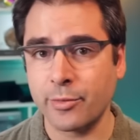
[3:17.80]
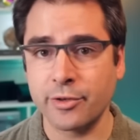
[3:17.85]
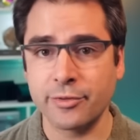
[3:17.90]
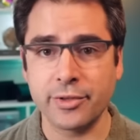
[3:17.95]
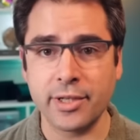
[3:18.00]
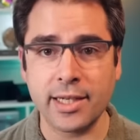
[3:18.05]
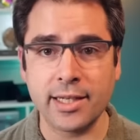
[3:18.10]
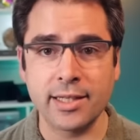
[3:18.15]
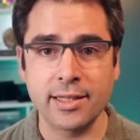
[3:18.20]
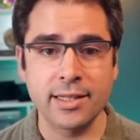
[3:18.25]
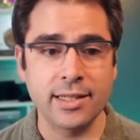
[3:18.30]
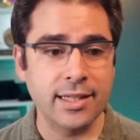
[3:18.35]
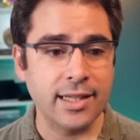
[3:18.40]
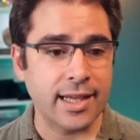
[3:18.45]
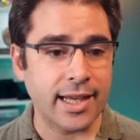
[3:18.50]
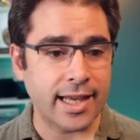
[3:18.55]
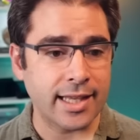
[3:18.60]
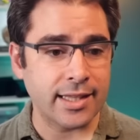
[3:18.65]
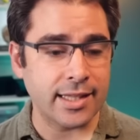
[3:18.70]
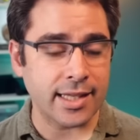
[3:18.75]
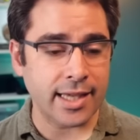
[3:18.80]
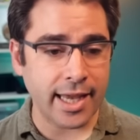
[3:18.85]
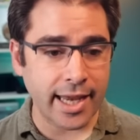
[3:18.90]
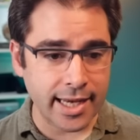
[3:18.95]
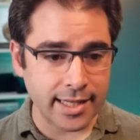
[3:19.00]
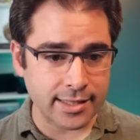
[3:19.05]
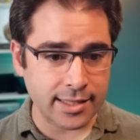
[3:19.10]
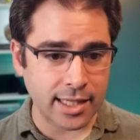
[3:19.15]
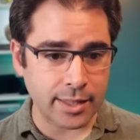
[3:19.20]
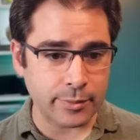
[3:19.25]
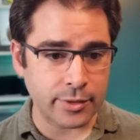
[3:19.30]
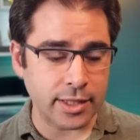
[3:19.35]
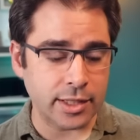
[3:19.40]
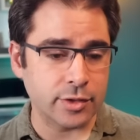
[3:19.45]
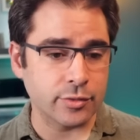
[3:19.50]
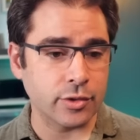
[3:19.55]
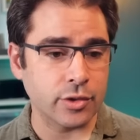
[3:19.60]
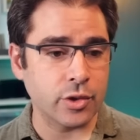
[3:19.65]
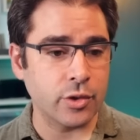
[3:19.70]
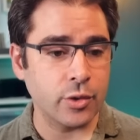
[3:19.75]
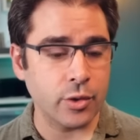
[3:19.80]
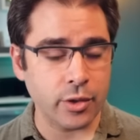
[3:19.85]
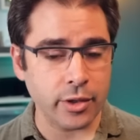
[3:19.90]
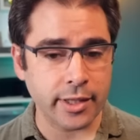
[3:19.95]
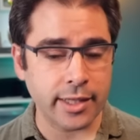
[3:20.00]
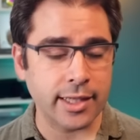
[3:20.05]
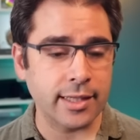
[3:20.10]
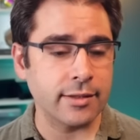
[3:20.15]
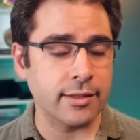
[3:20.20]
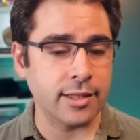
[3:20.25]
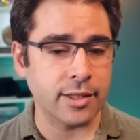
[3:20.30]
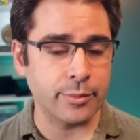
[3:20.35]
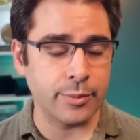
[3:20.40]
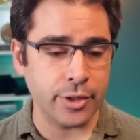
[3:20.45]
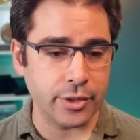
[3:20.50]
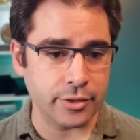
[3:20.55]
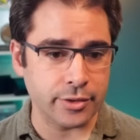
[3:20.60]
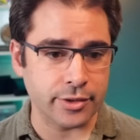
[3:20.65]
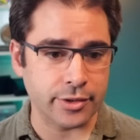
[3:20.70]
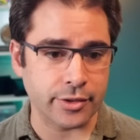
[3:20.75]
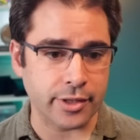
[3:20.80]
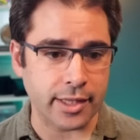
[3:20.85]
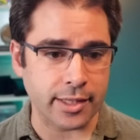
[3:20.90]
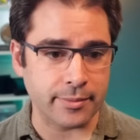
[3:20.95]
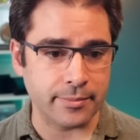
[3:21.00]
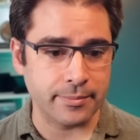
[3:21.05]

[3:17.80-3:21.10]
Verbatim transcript: feed, and the ATEM is recording the computer screen.